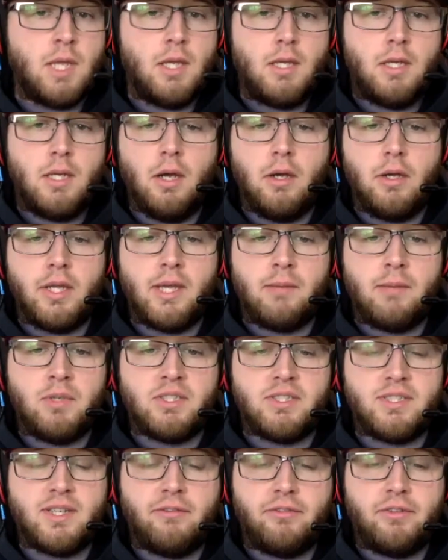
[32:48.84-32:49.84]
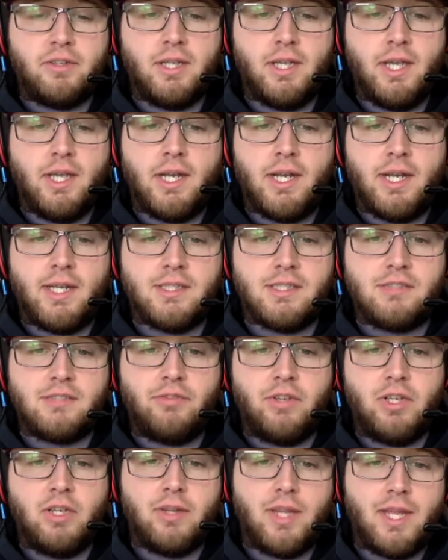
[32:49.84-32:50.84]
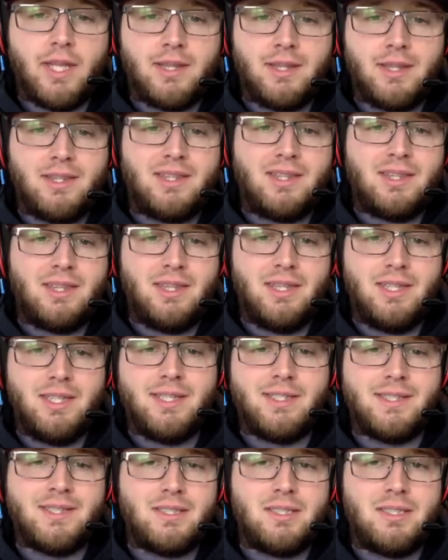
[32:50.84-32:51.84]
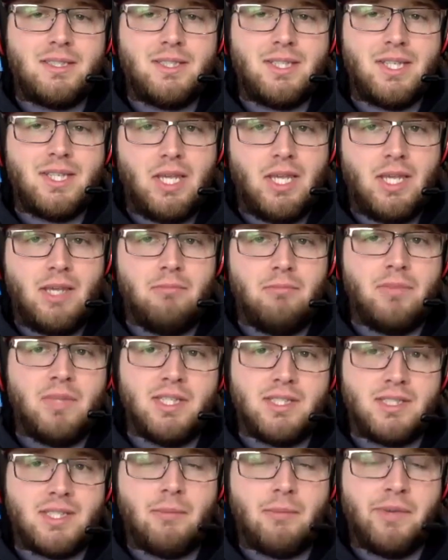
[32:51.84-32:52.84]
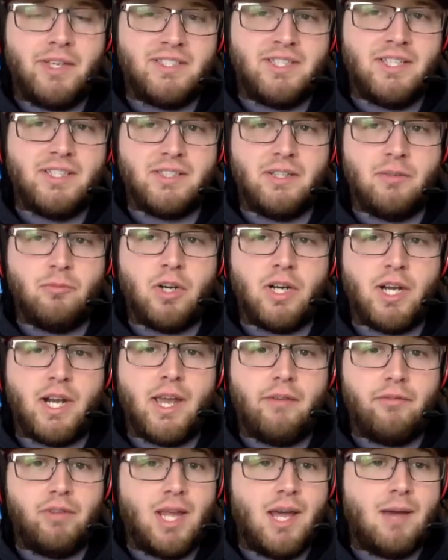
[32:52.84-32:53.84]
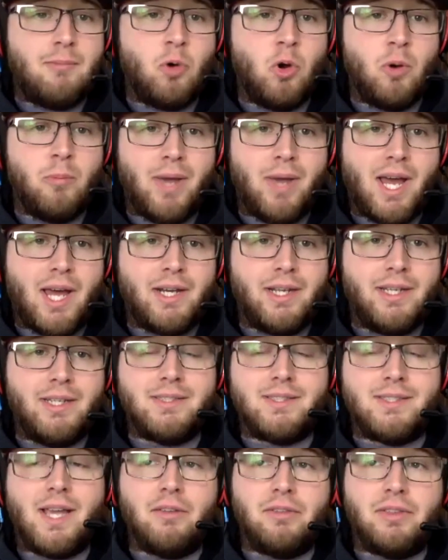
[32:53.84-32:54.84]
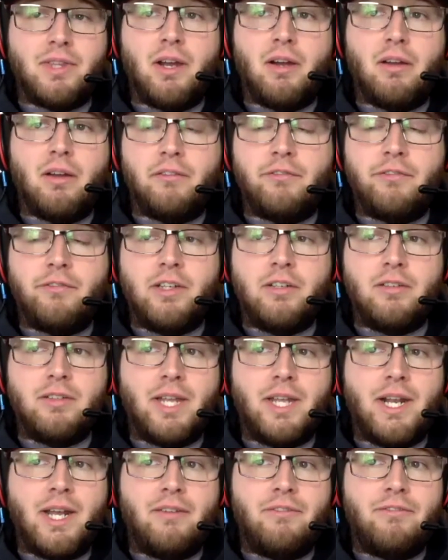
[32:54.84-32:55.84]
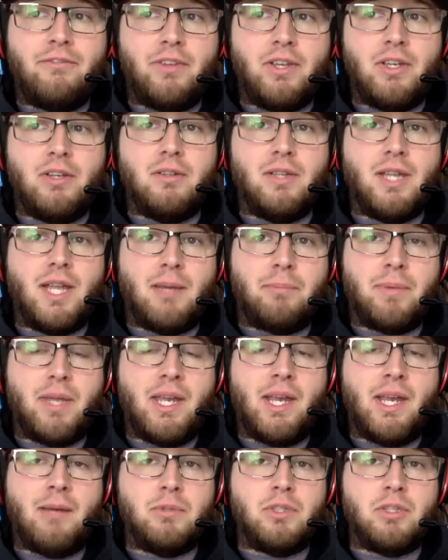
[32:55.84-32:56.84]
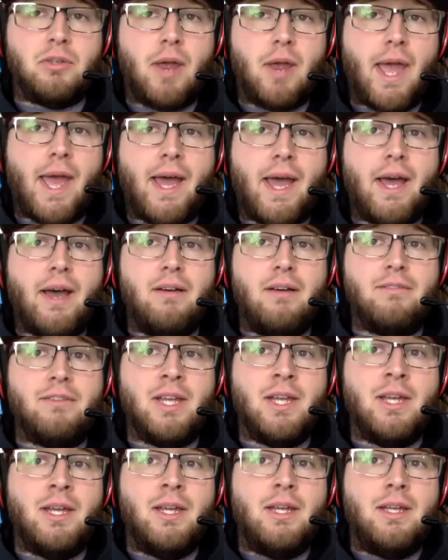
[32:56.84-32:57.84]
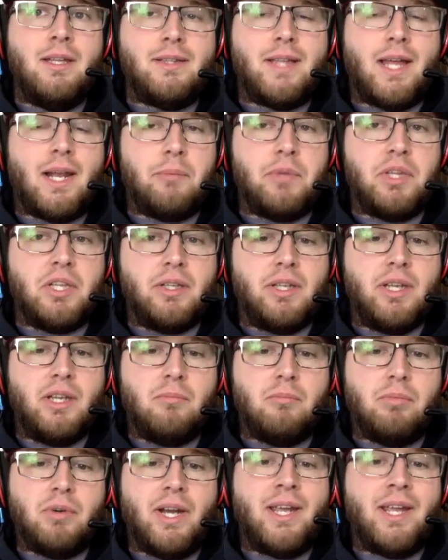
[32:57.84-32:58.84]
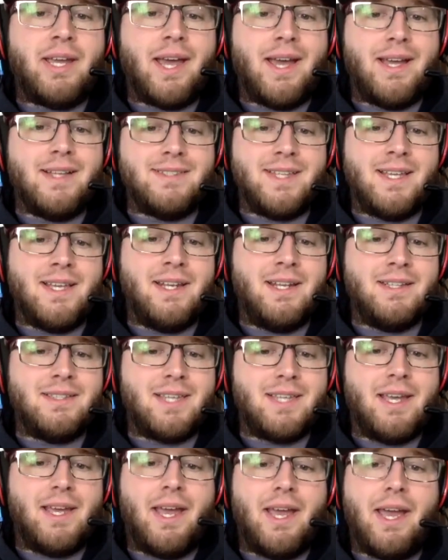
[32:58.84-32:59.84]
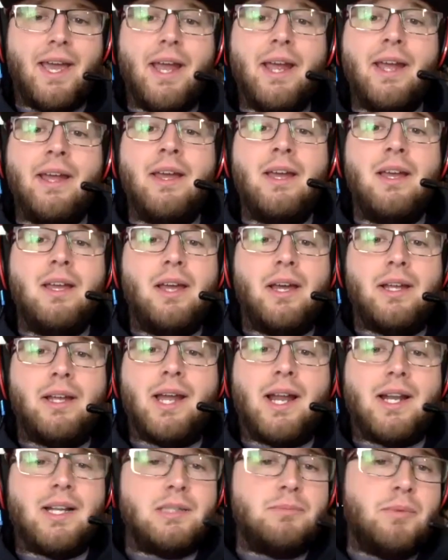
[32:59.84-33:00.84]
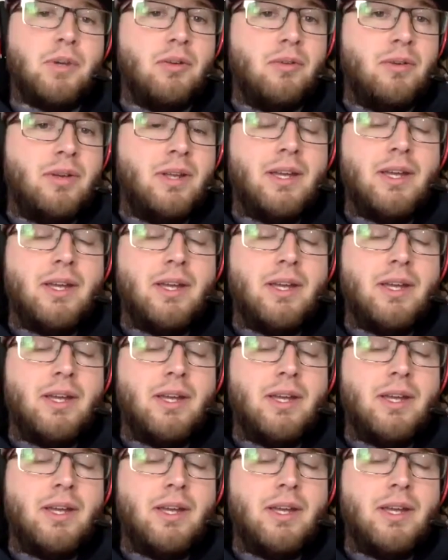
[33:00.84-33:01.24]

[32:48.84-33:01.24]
No, yeah, most definitely. And I just feel that this team, this coming season, we're going to have a lot more bodies out there on the field. And I feel like being able to have that ability to bring guys in and say, hey, Adonis Boone,